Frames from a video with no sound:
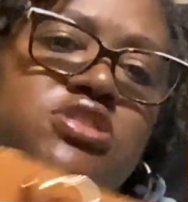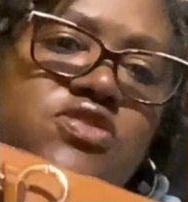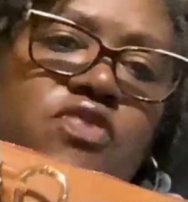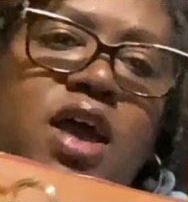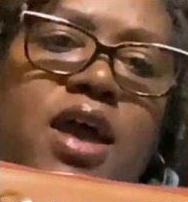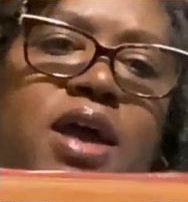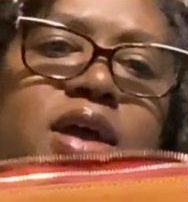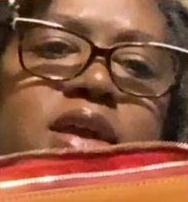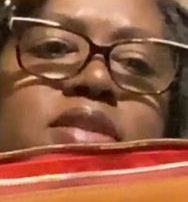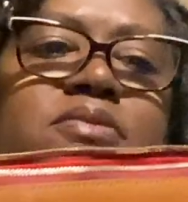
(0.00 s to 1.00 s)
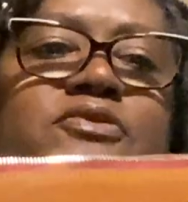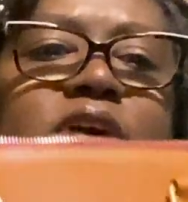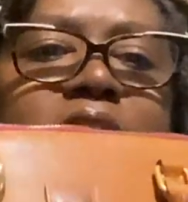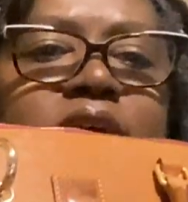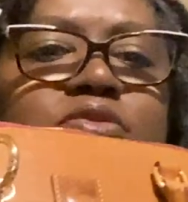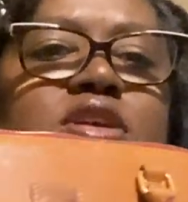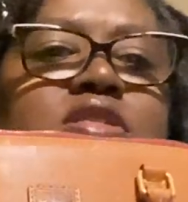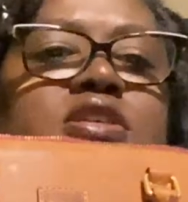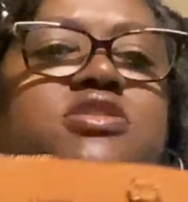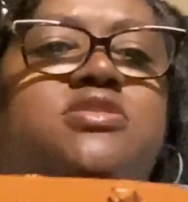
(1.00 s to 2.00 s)
is fine. I'm fine with
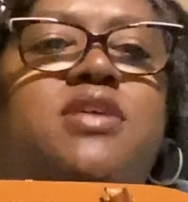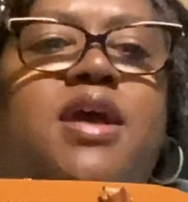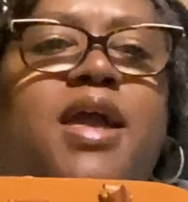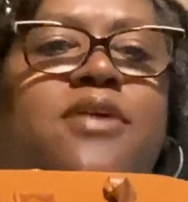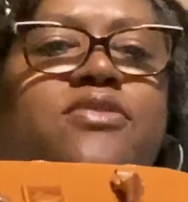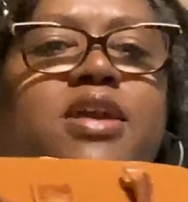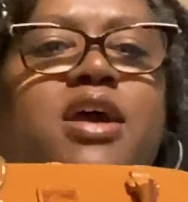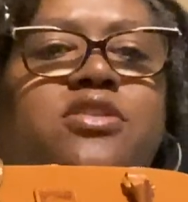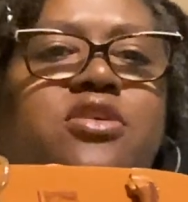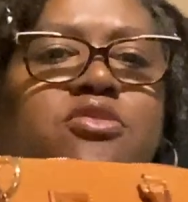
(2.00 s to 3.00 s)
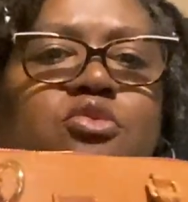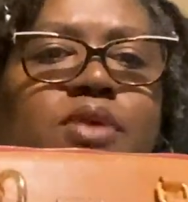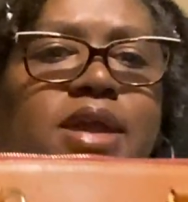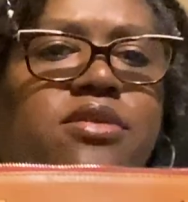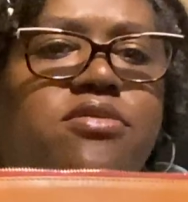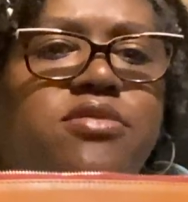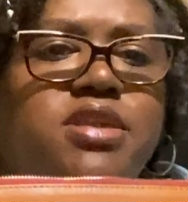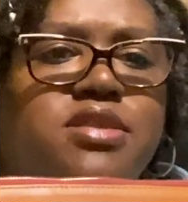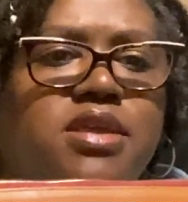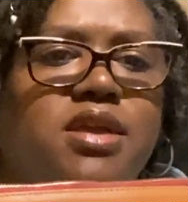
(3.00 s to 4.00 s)
it. I haven't gotten her wet or
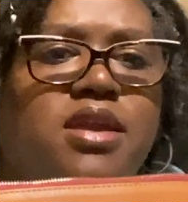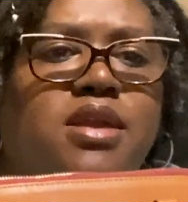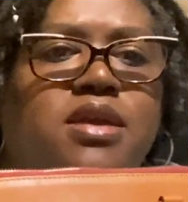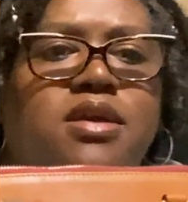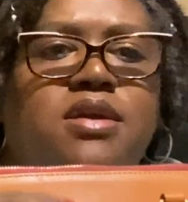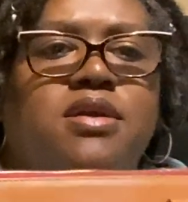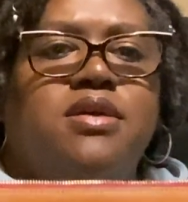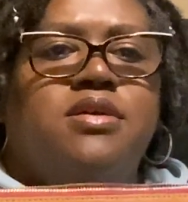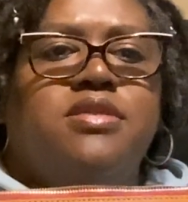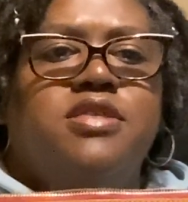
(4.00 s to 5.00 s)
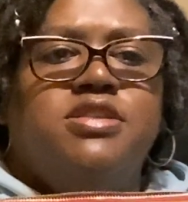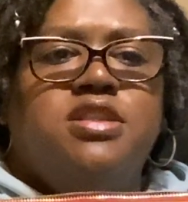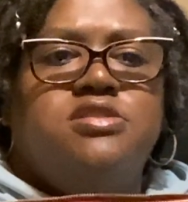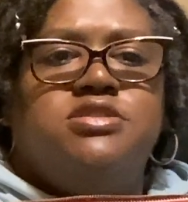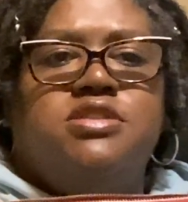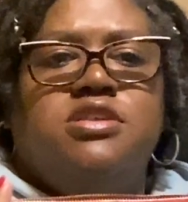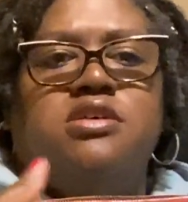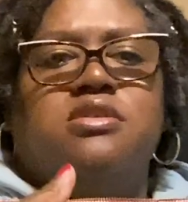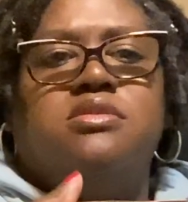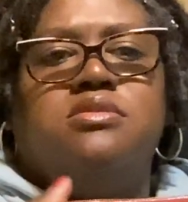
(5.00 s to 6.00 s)
anything. This is
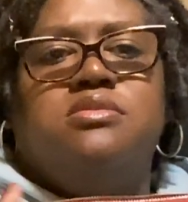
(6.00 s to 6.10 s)
the